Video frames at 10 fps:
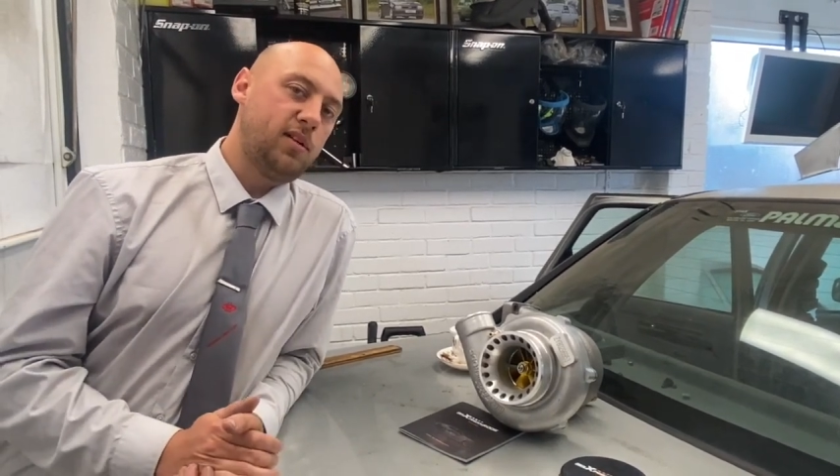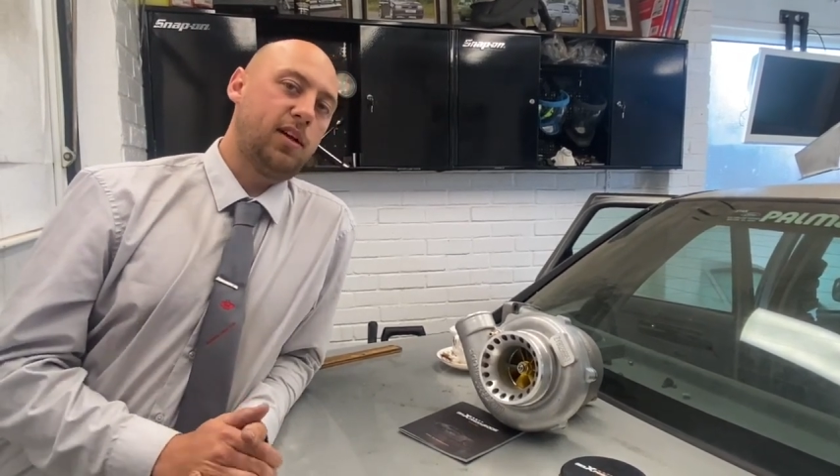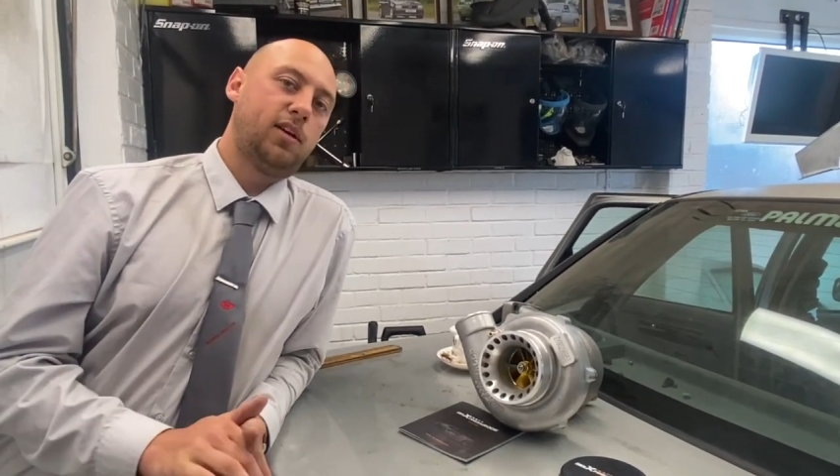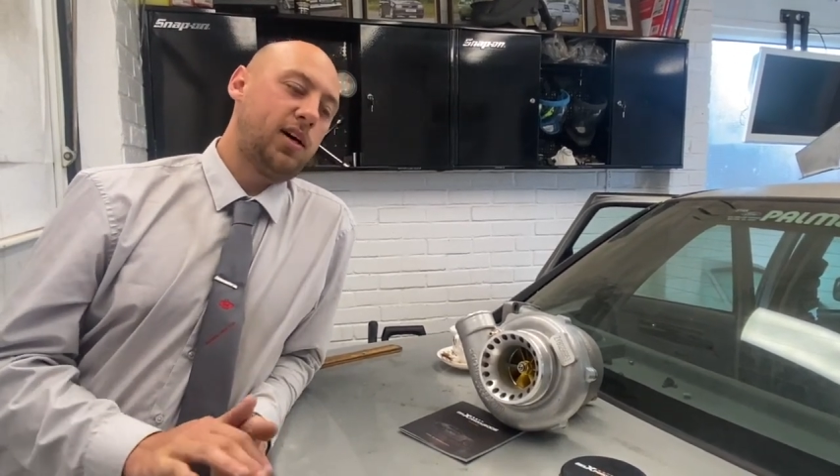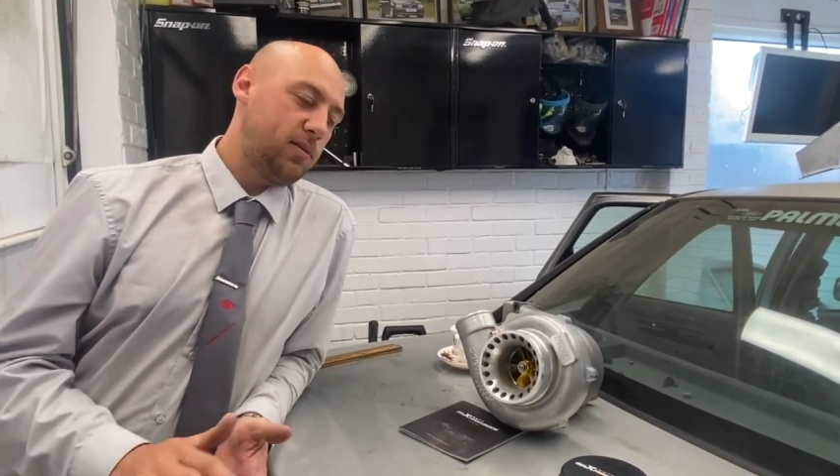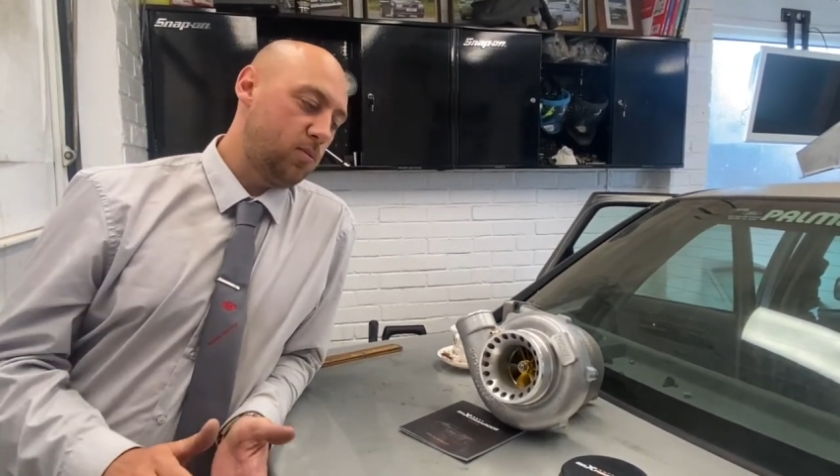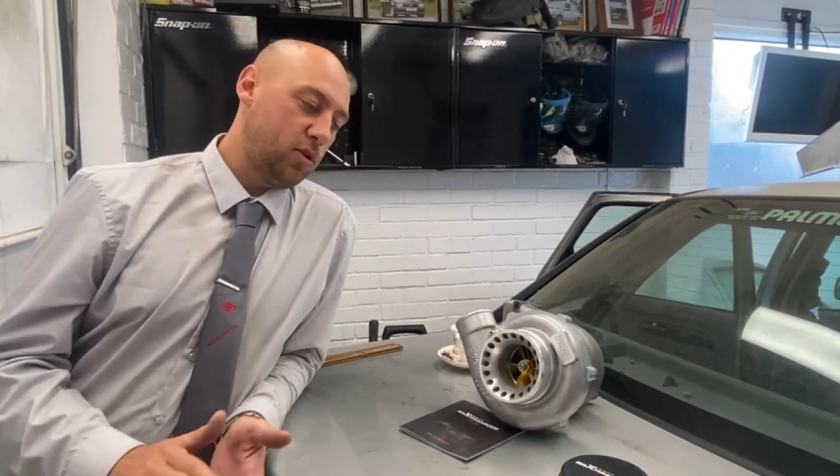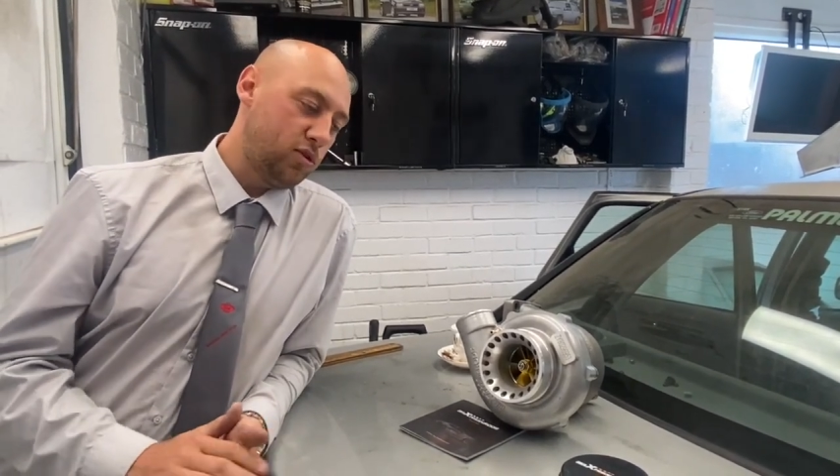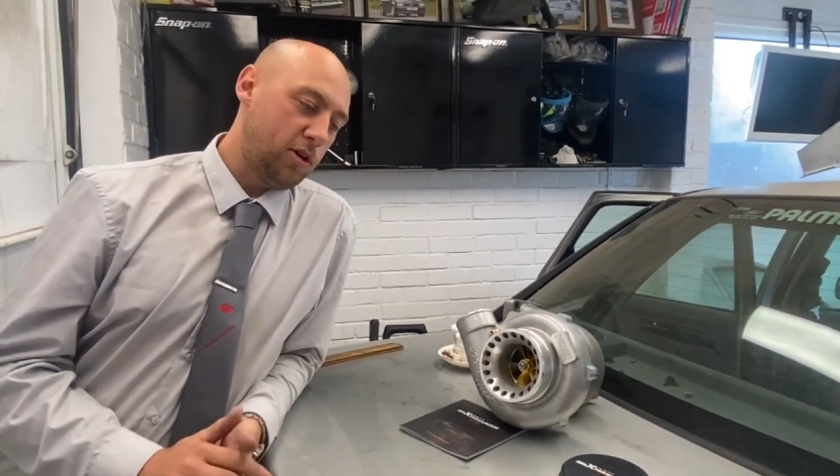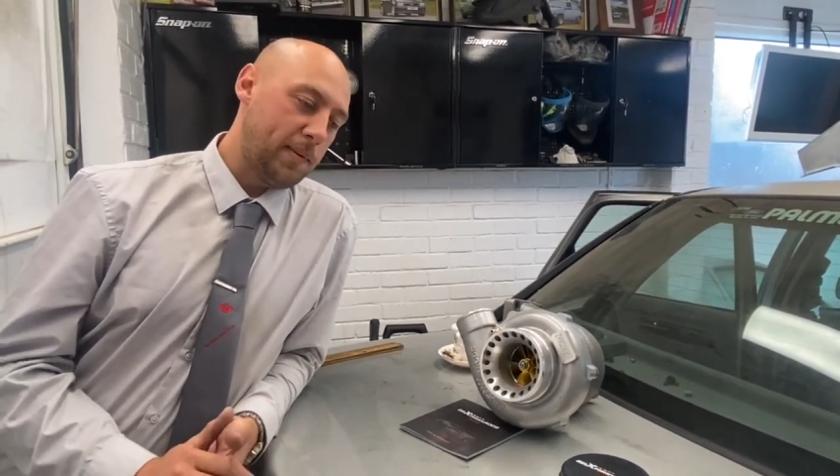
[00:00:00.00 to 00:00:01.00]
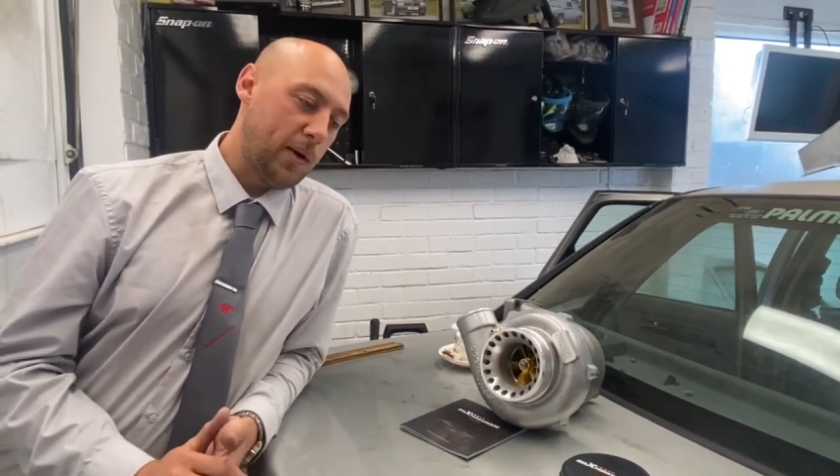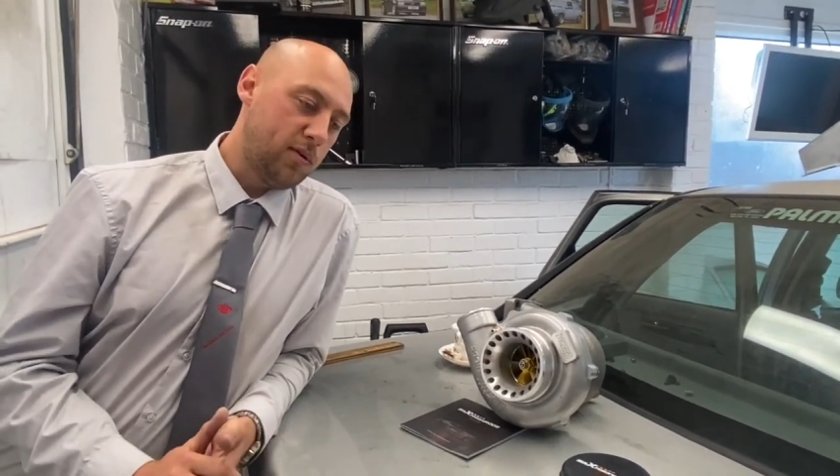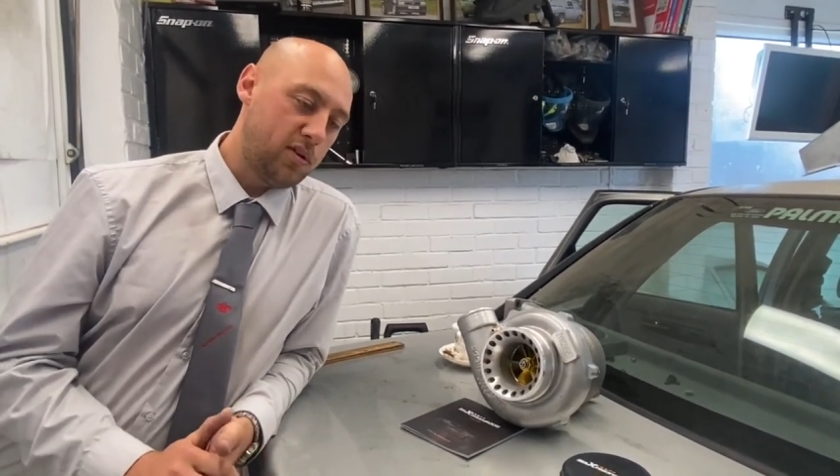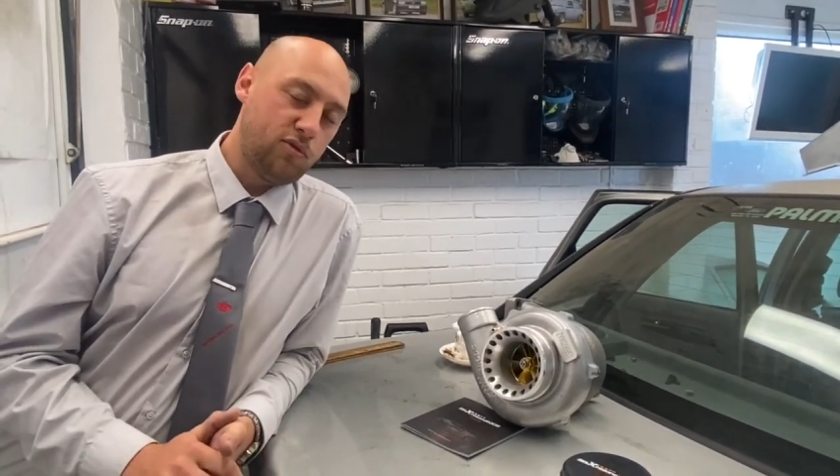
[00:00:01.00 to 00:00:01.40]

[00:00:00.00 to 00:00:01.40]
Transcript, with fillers: I don't know what sort of power it's